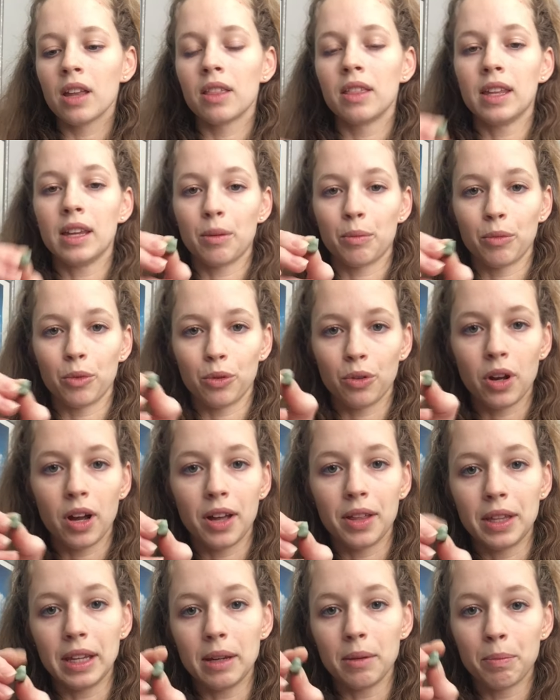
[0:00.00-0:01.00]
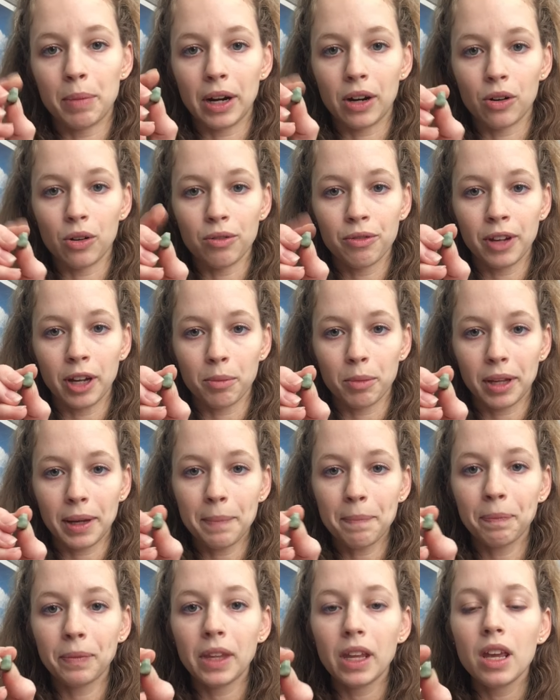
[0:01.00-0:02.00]
the beryl family.
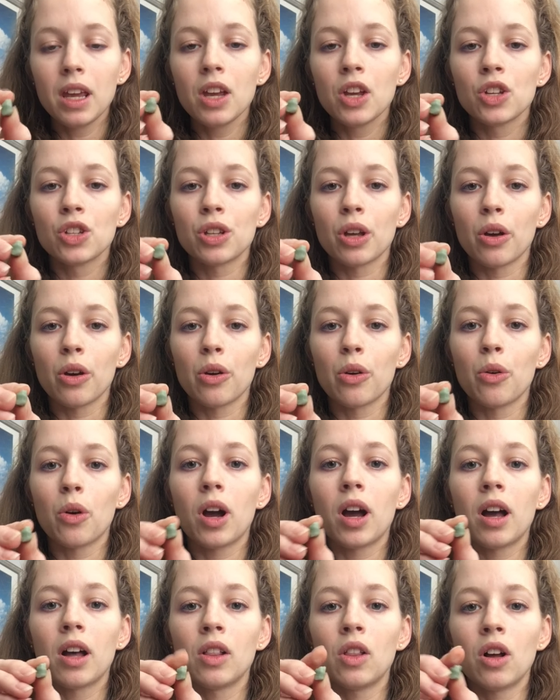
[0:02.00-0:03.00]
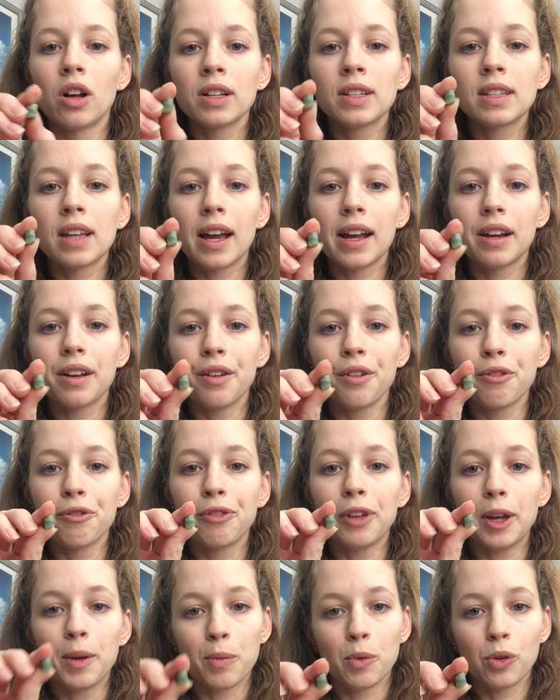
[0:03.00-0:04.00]
So alongside
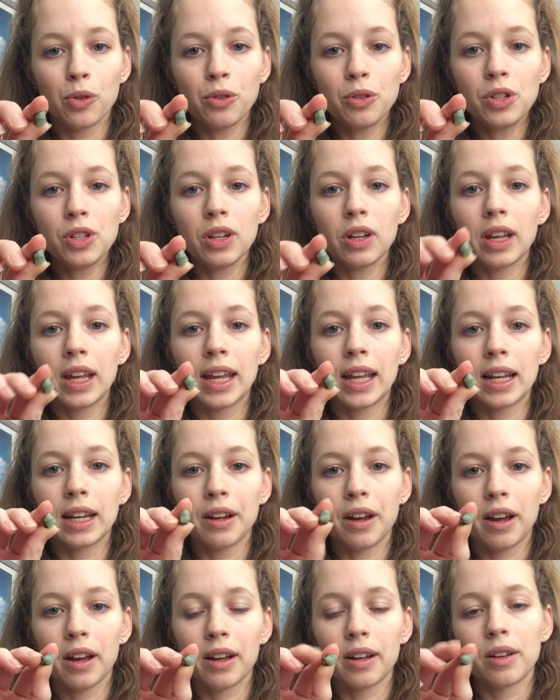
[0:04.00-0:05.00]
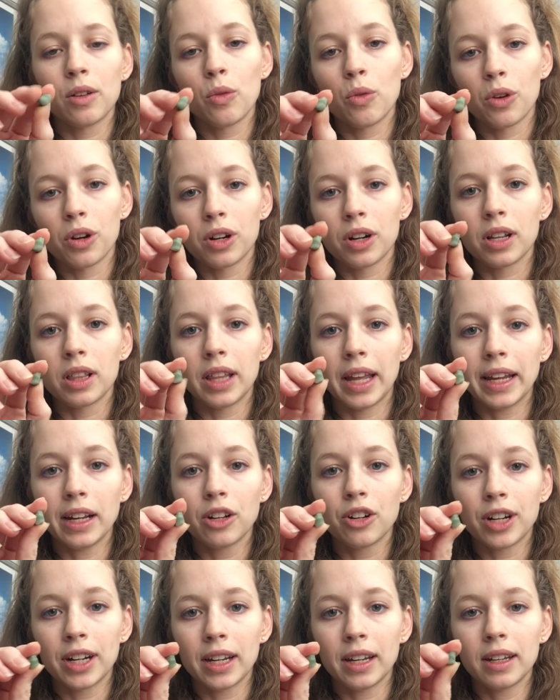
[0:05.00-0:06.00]
of emerald and or light
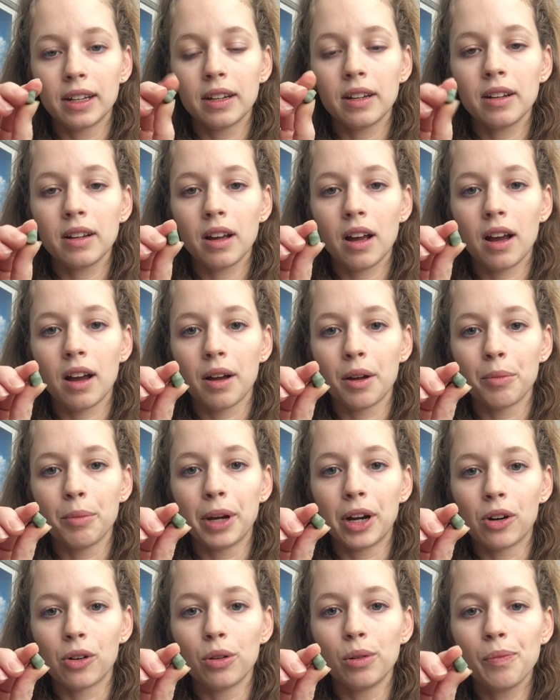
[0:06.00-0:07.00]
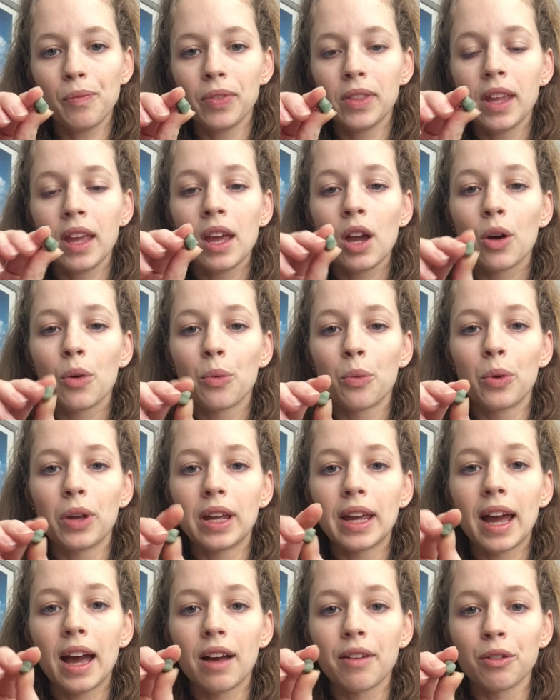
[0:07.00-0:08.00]
green beryl, we
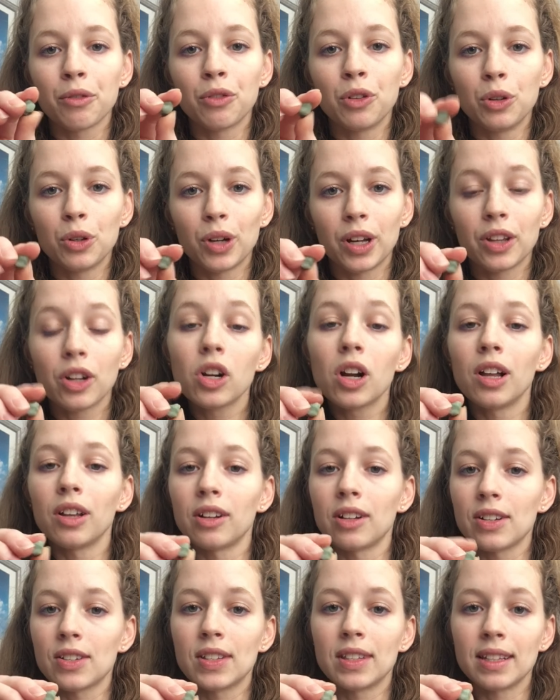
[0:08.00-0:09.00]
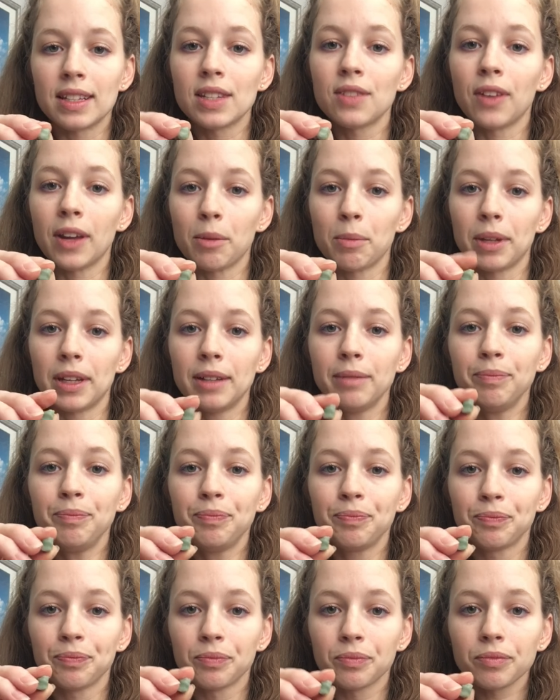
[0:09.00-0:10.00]
have a few other colors in this family.
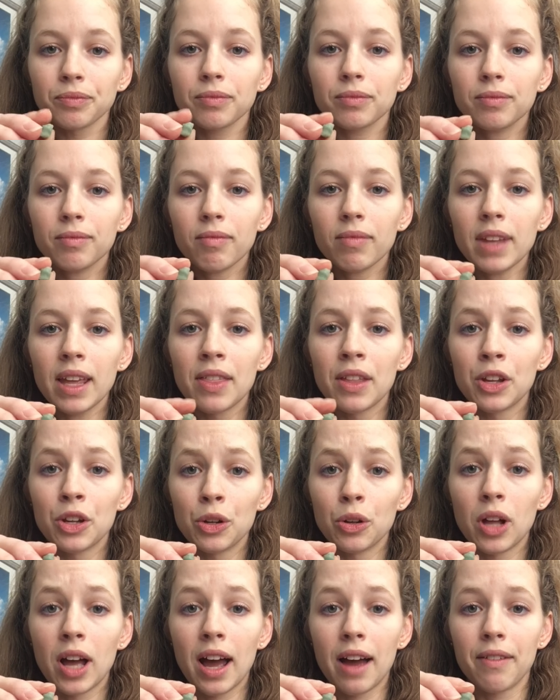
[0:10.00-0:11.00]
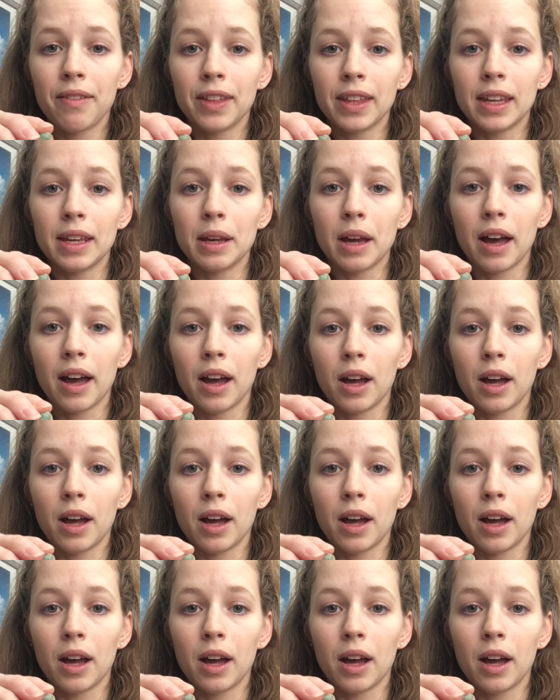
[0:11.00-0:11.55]
You'll have the